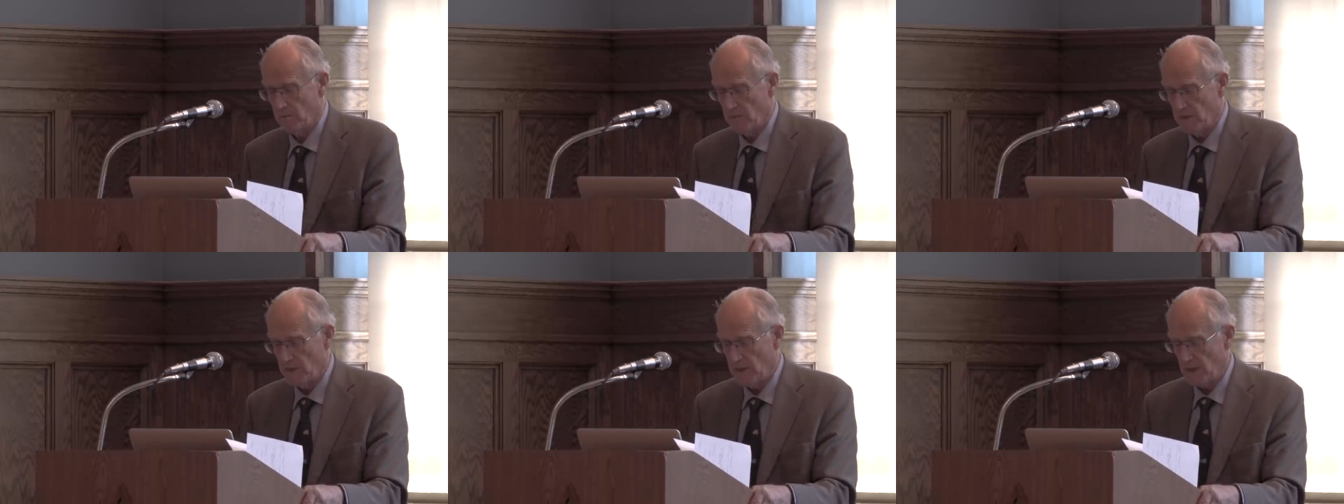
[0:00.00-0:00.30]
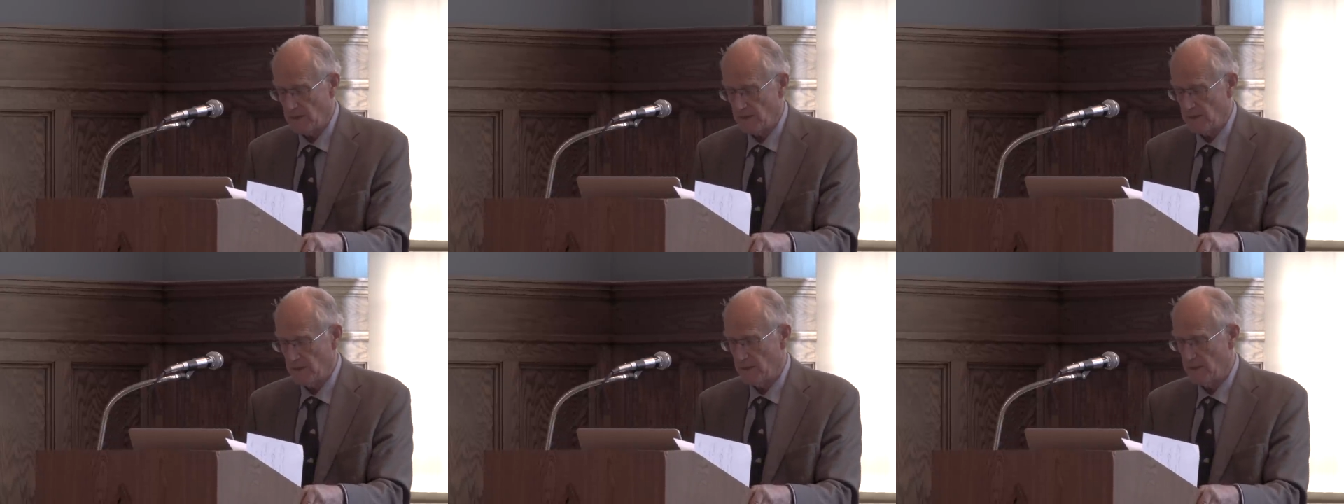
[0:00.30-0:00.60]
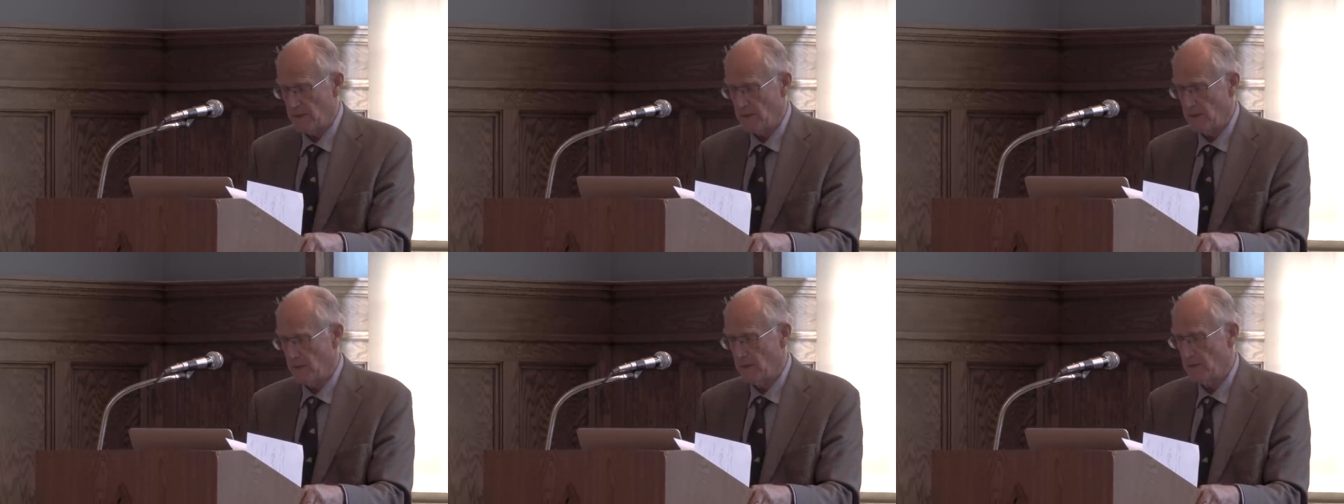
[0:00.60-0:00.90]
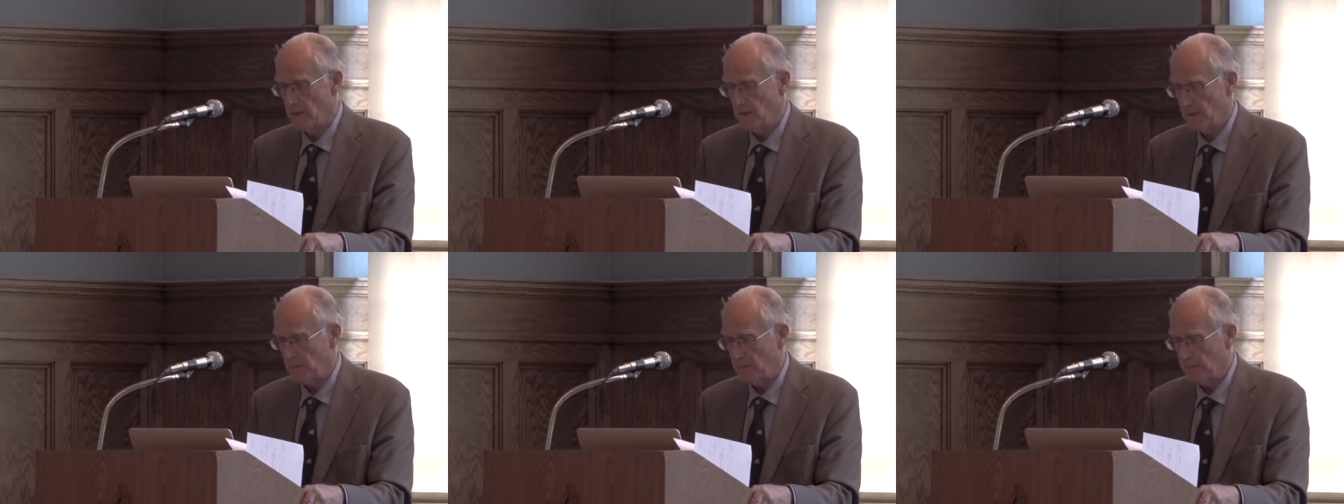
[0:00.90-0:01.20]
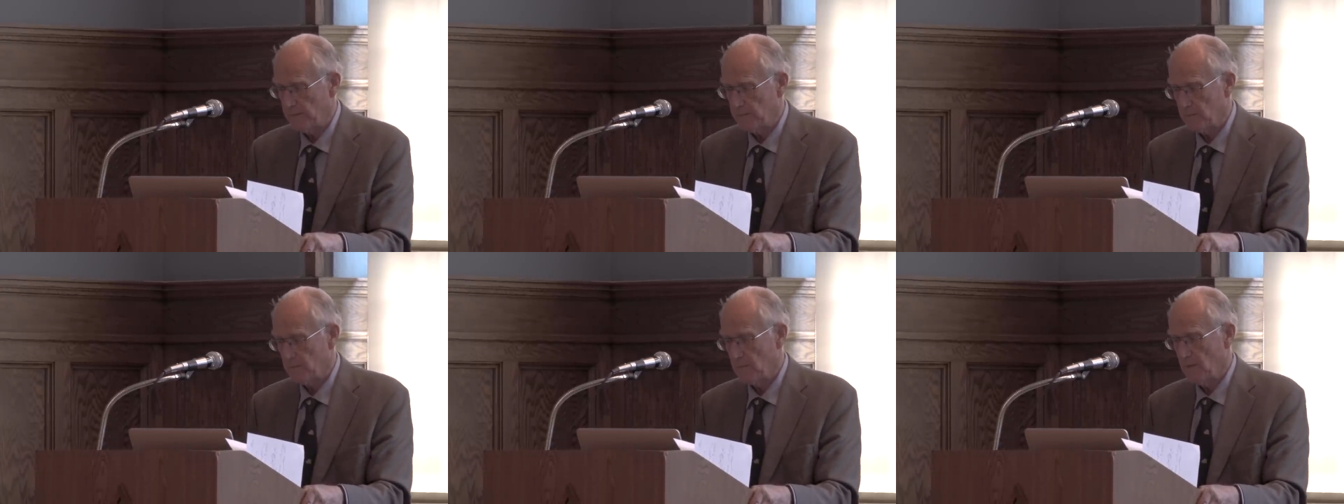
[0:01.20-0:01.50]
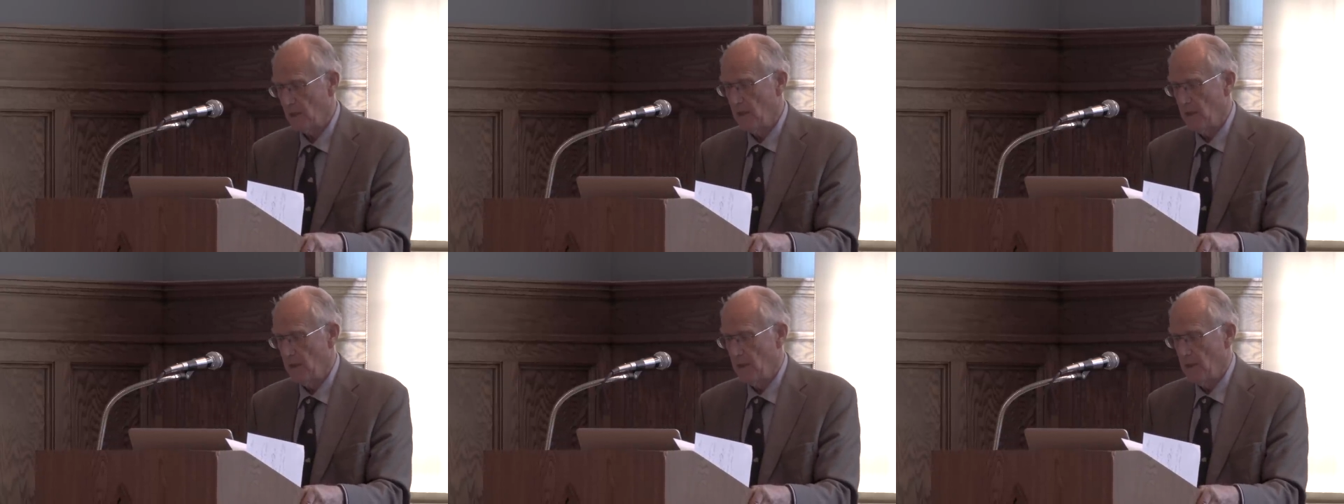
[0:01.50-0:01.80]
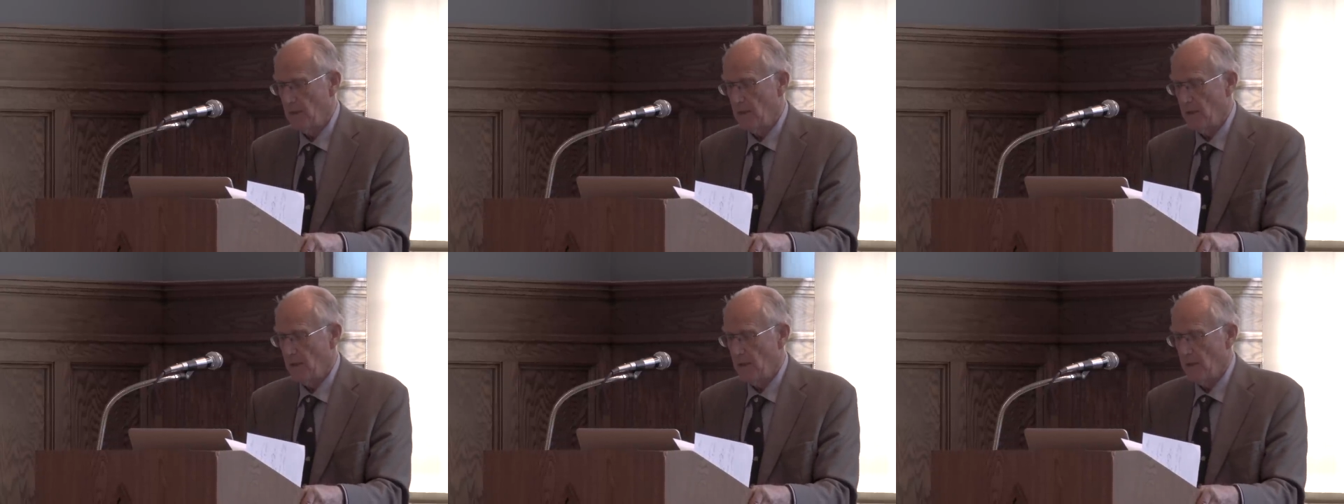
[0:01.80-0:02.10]
metastases.
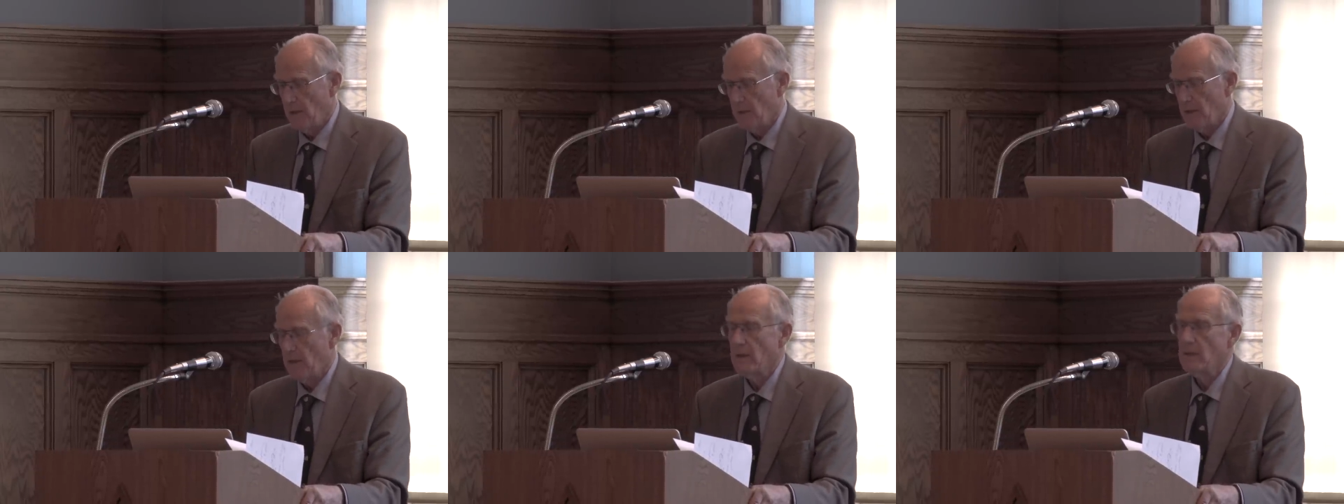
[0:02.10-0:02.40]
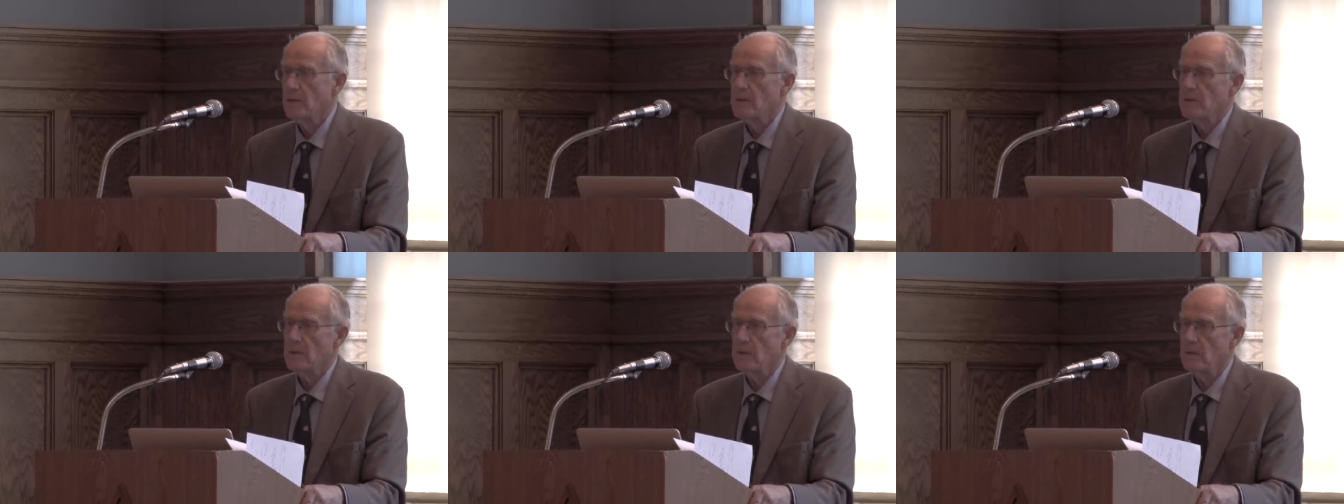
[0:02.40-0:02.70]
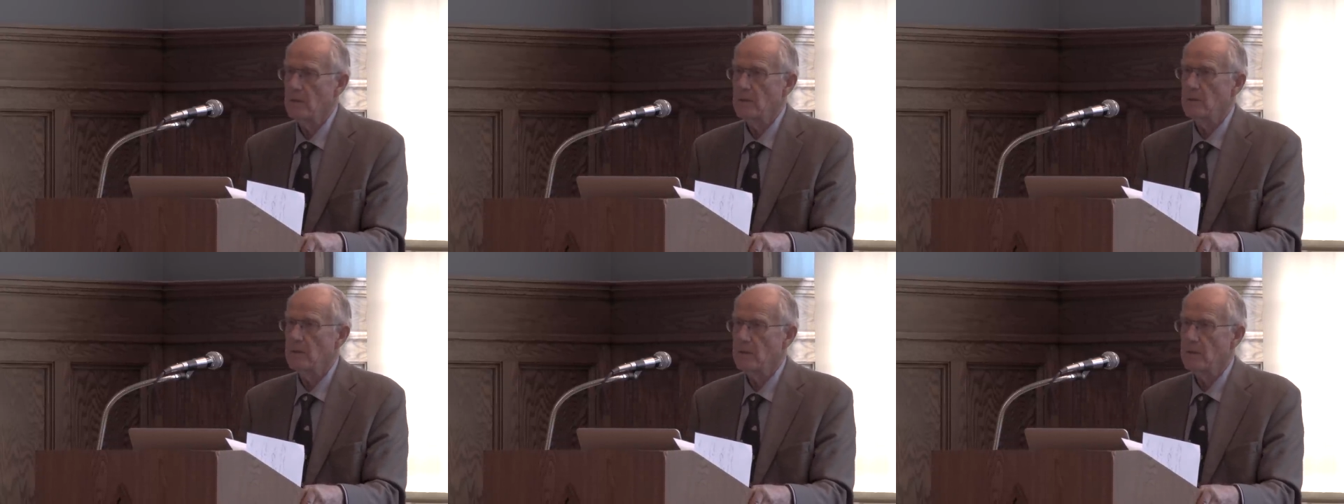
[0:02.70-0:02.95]
So